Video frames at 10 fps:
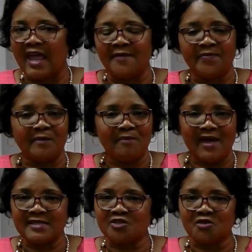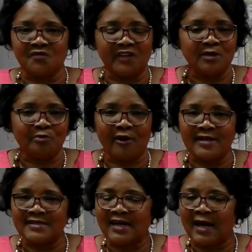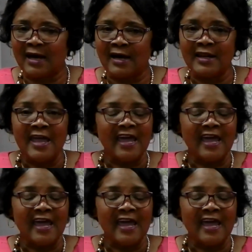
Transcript: at the master's feet, praise God,